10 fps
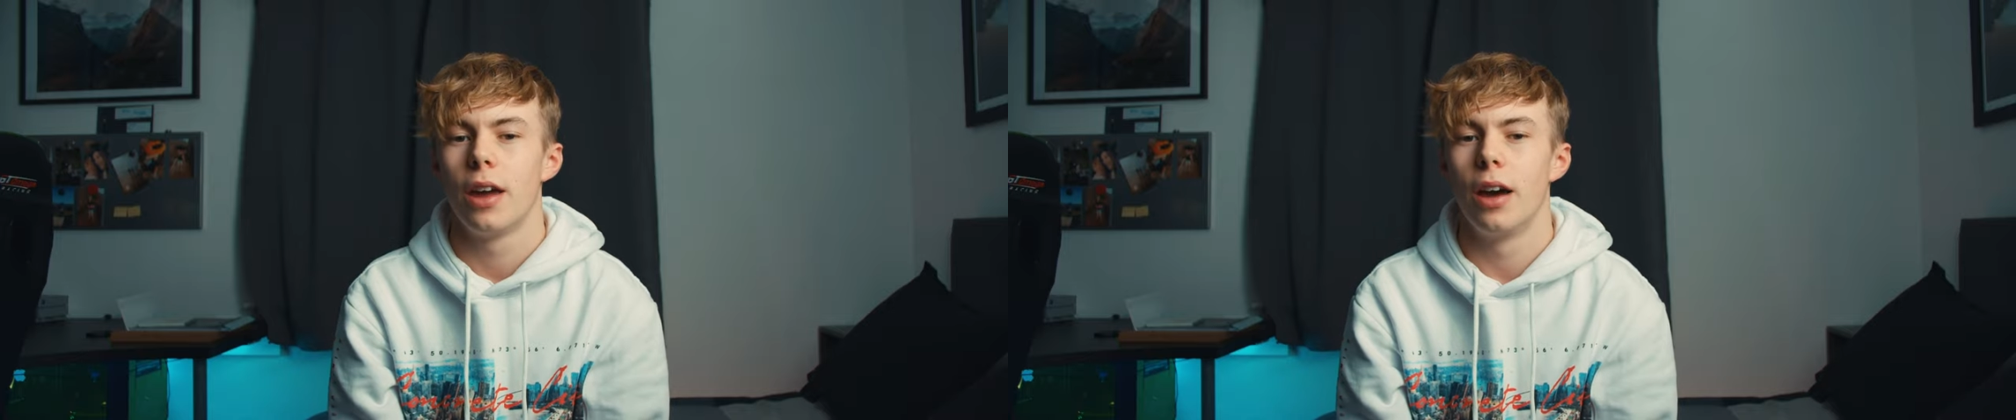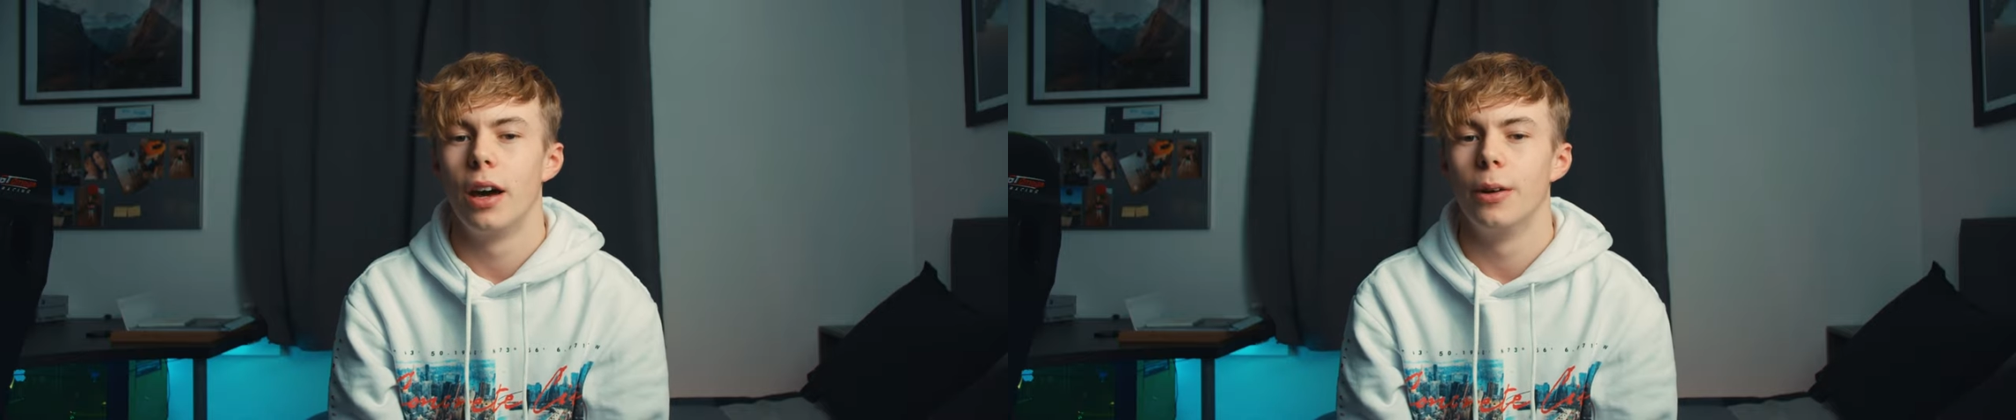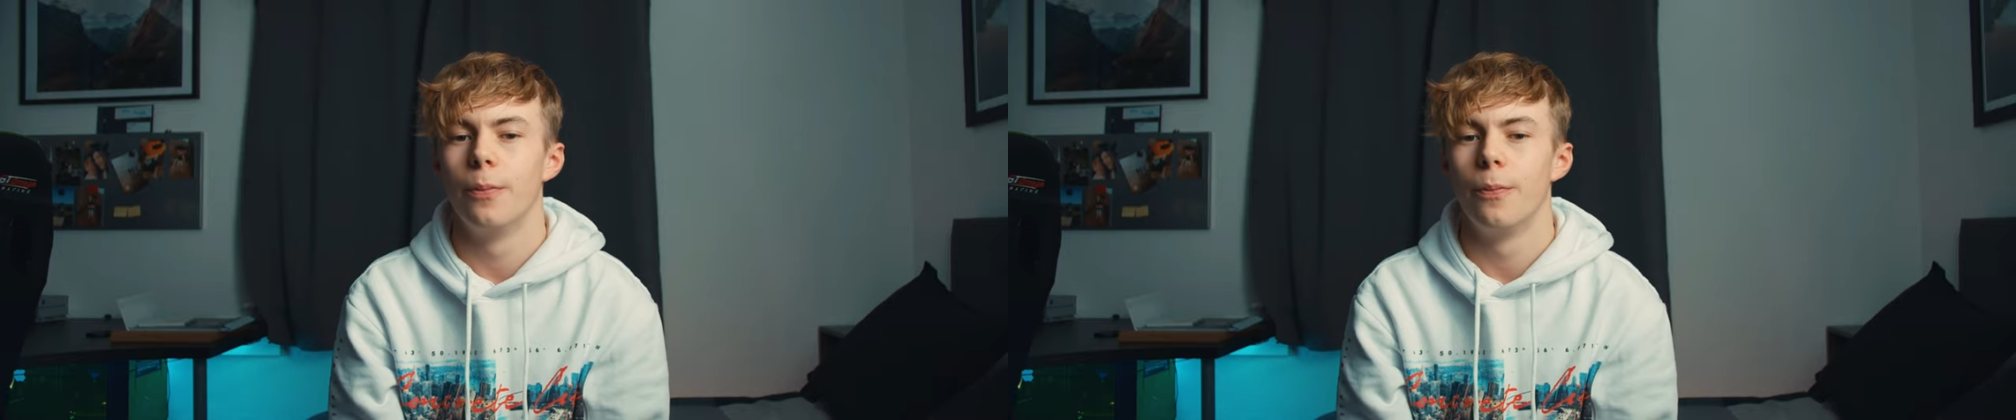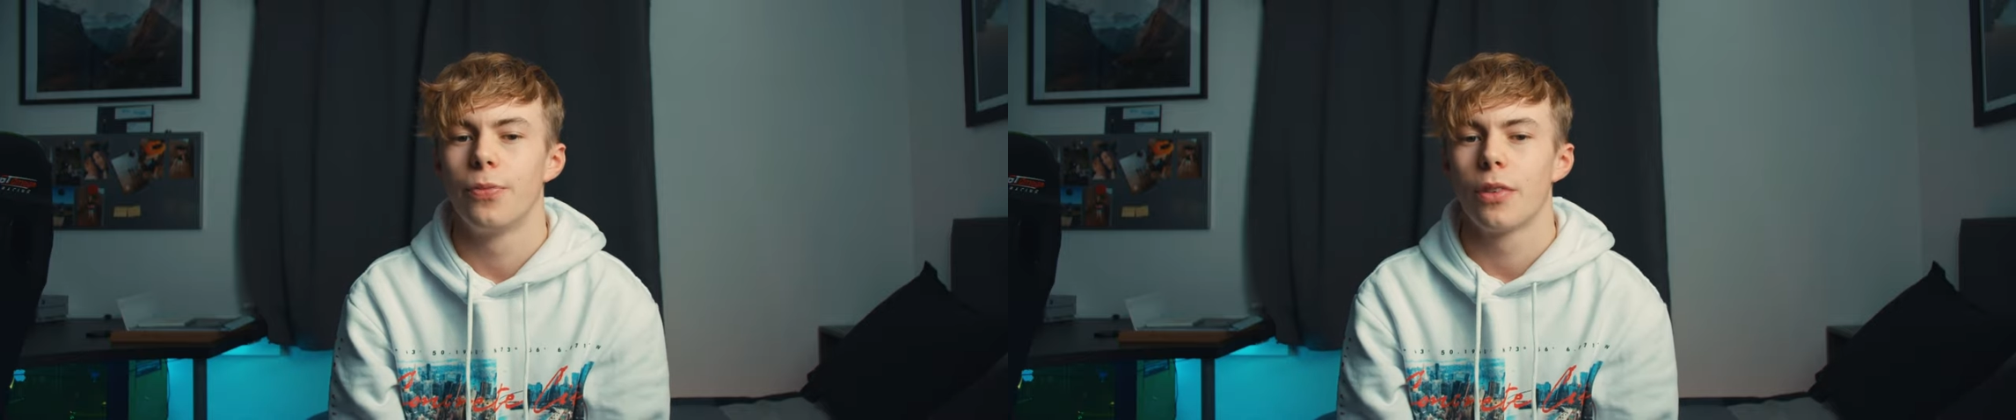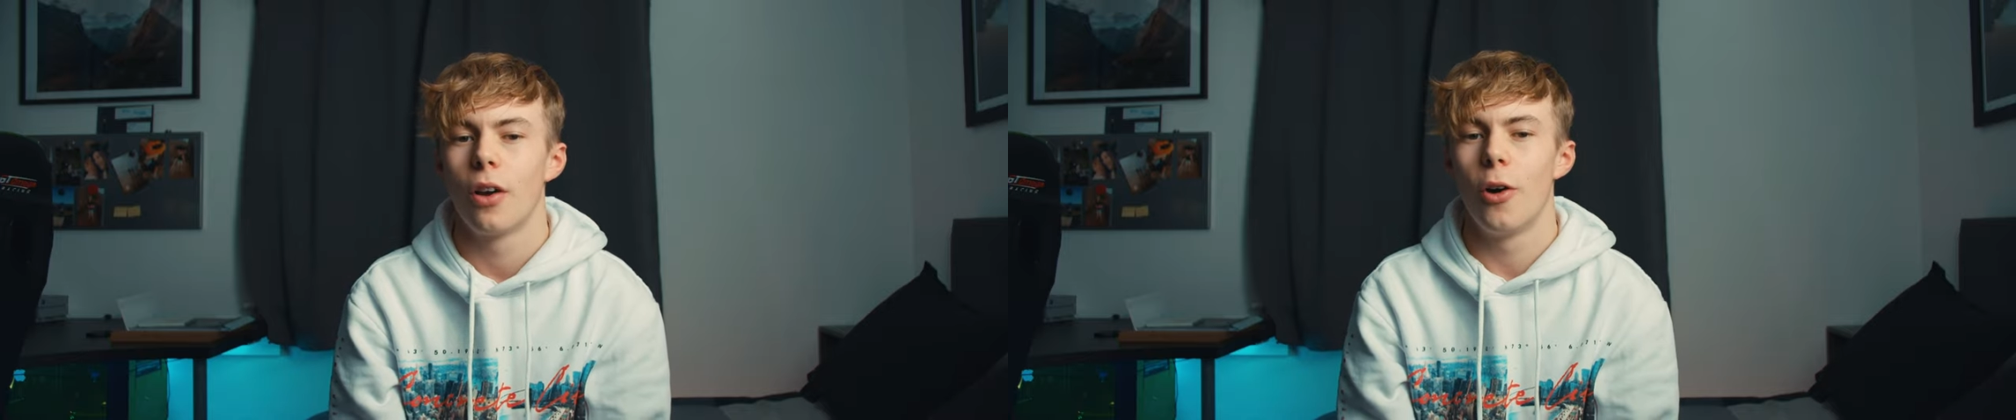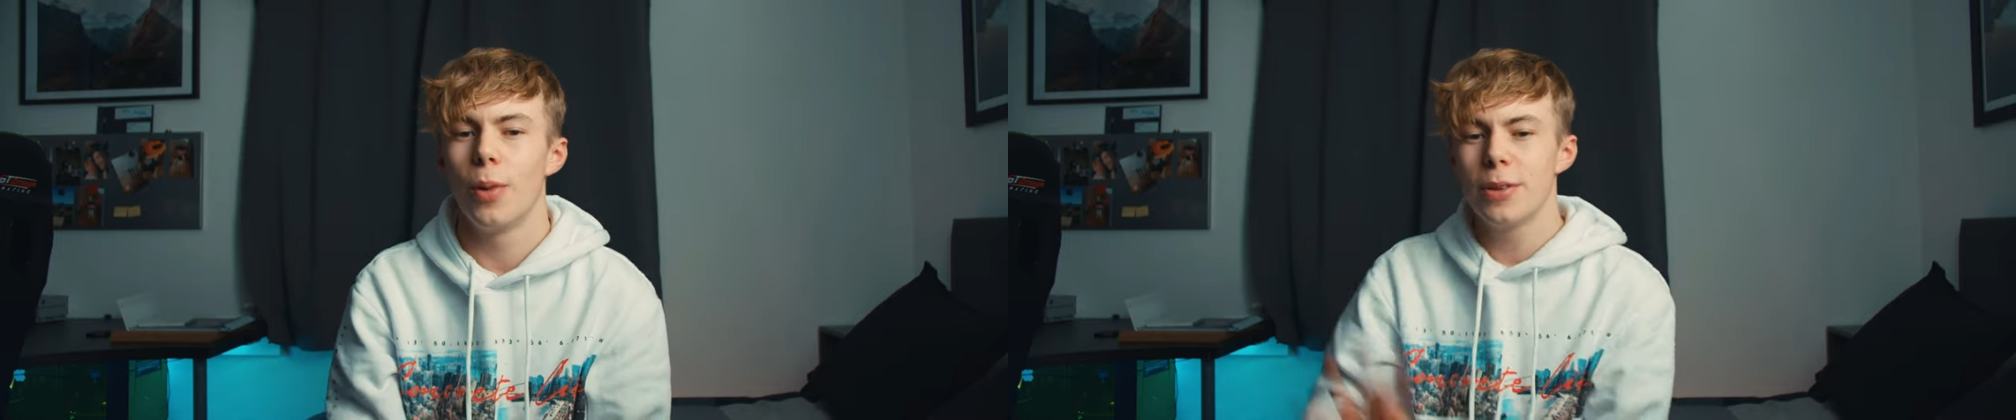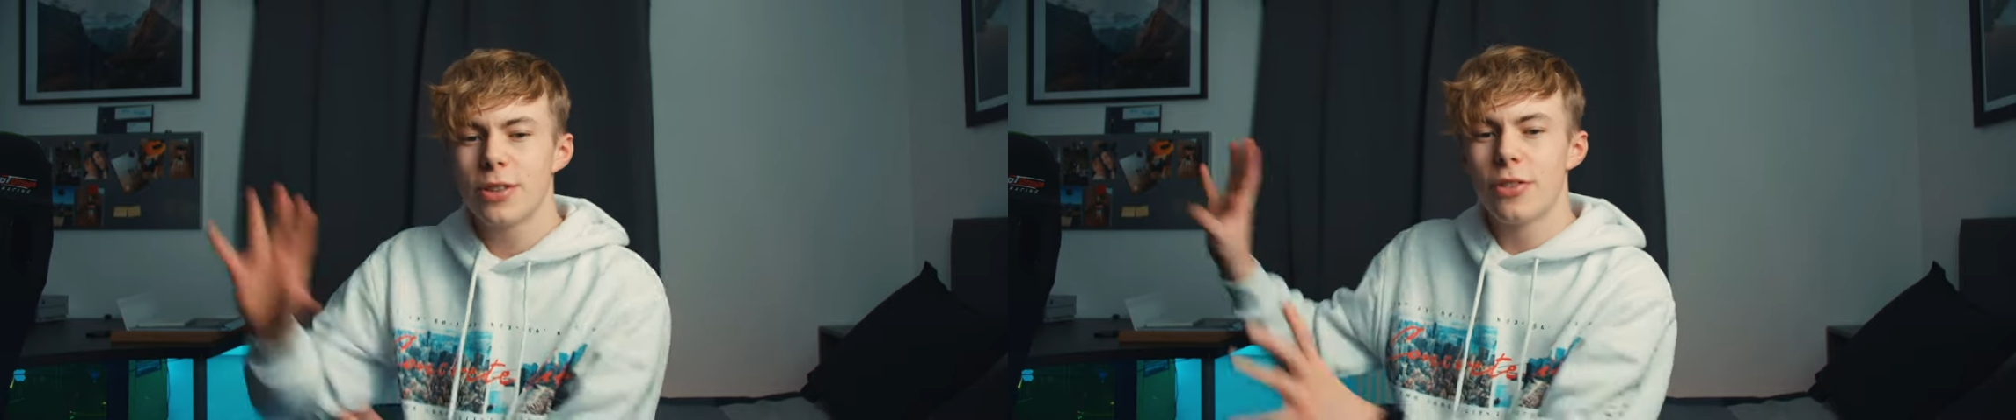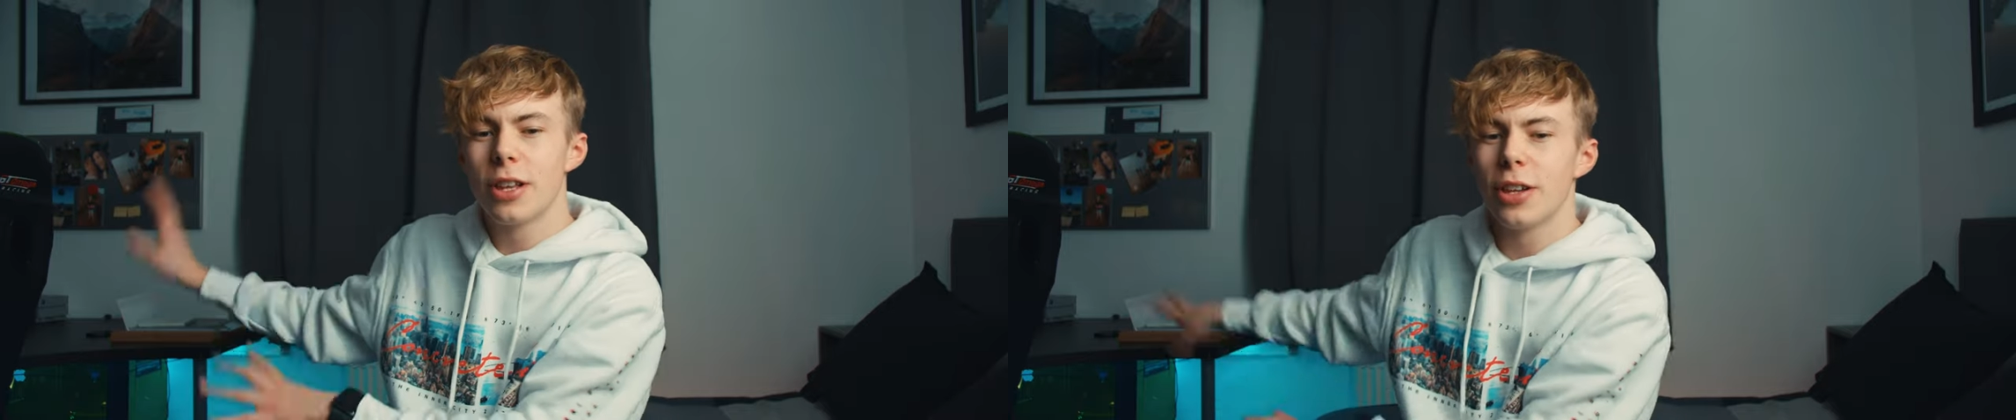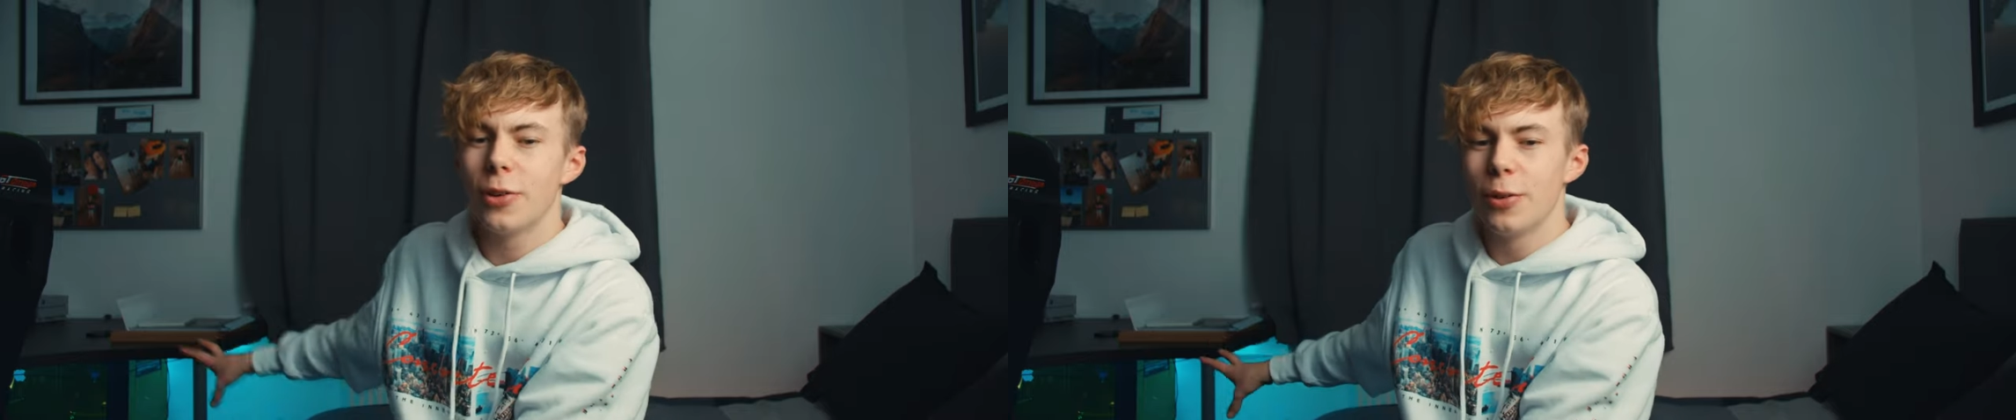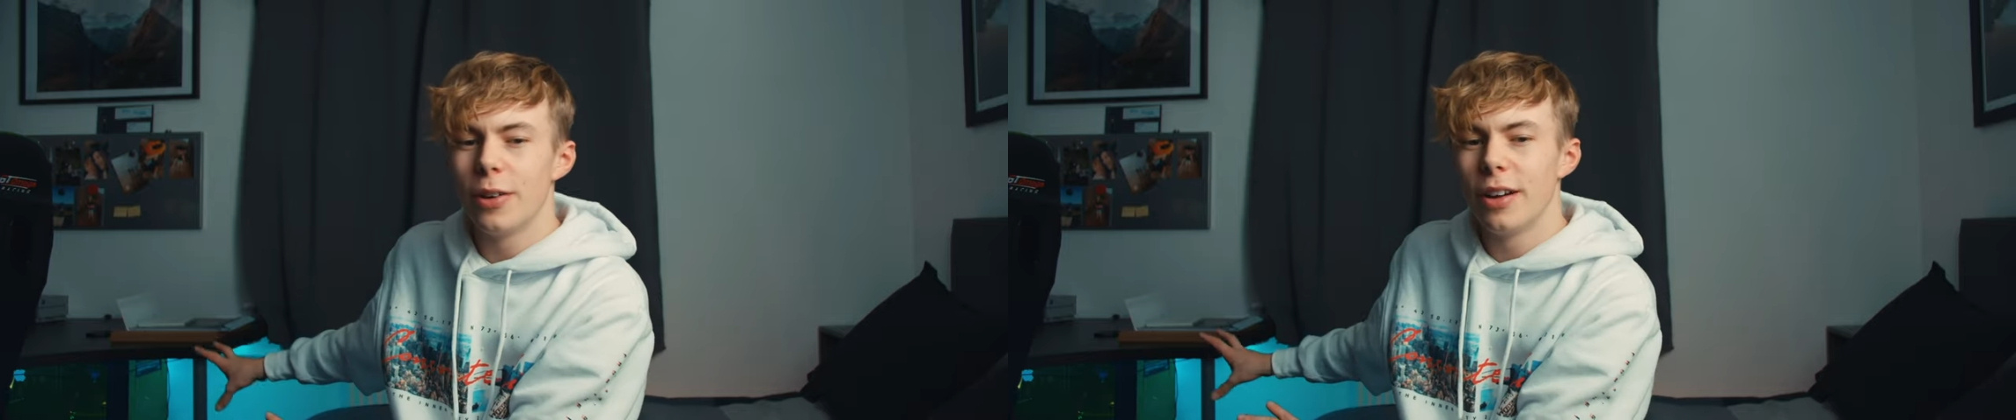Or maybe something to
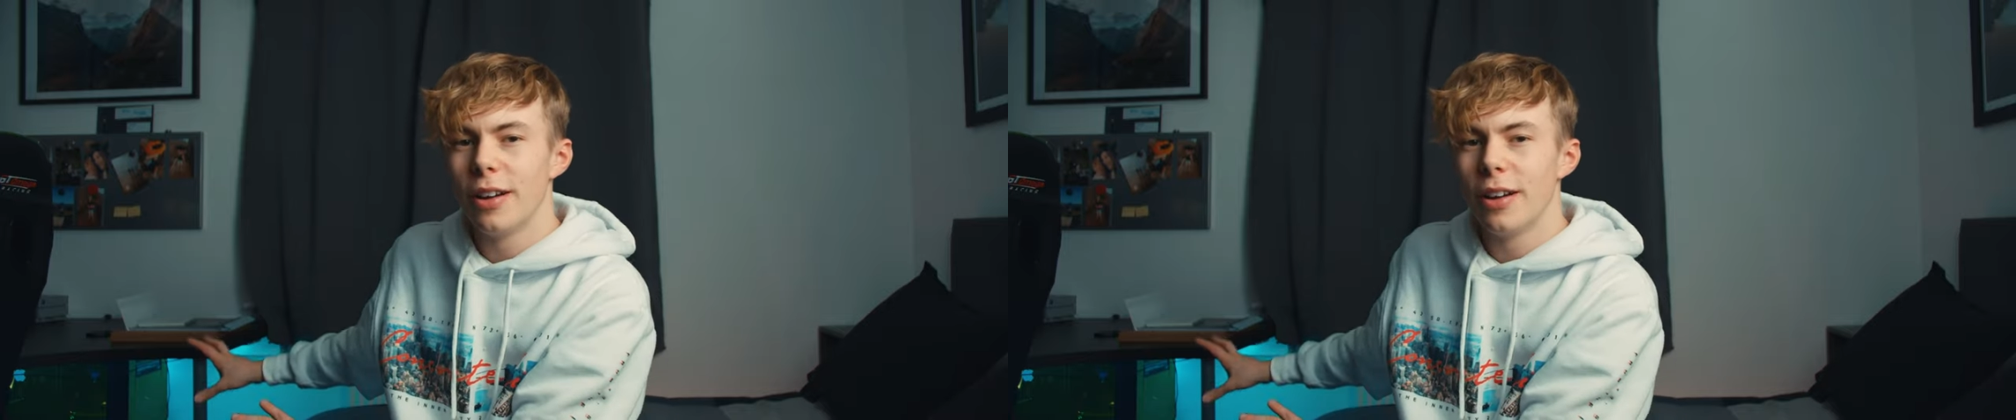do